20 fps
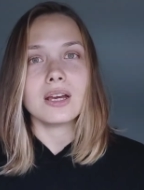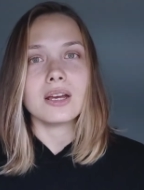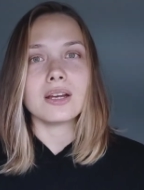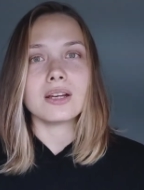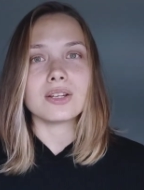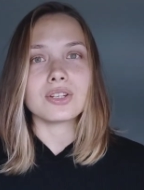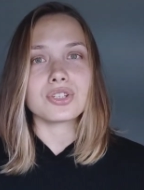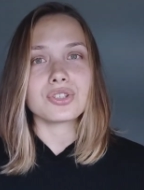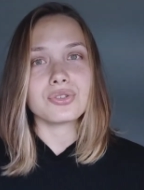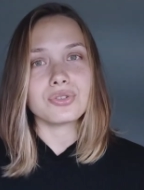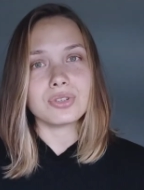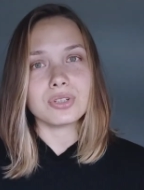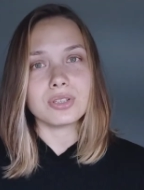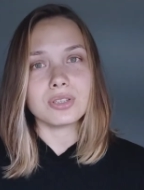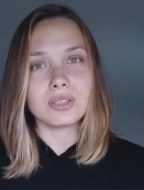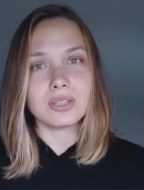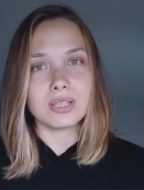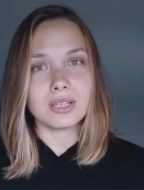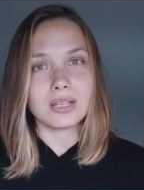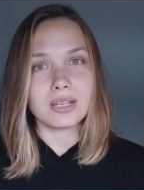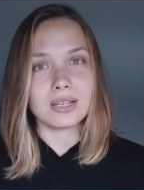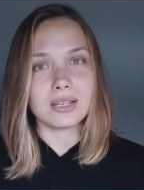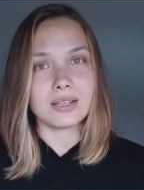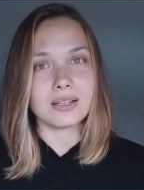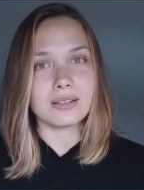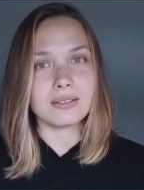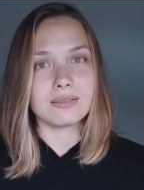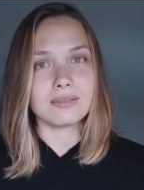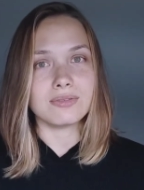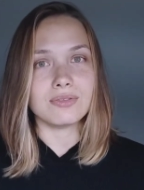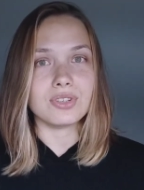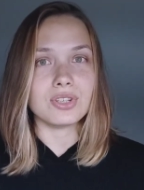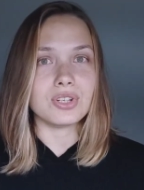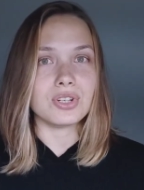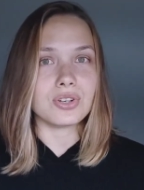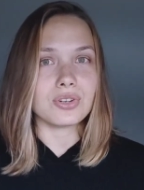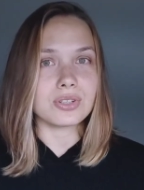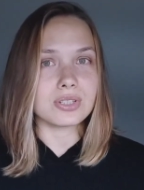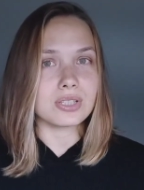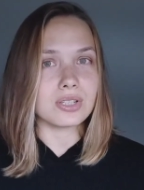uh, shooting the
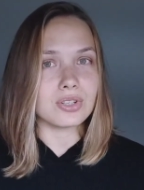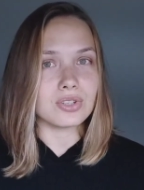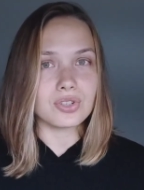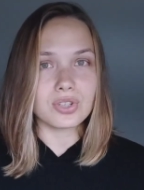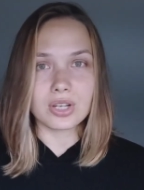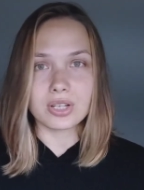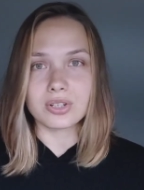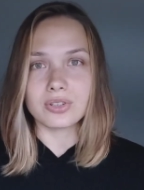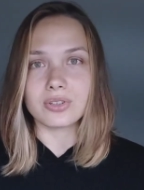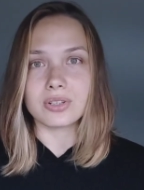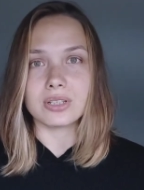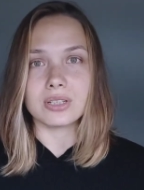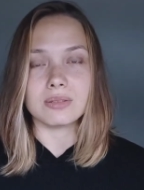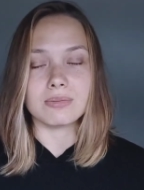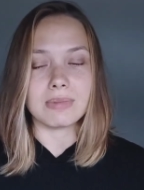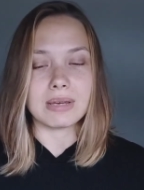videos in general,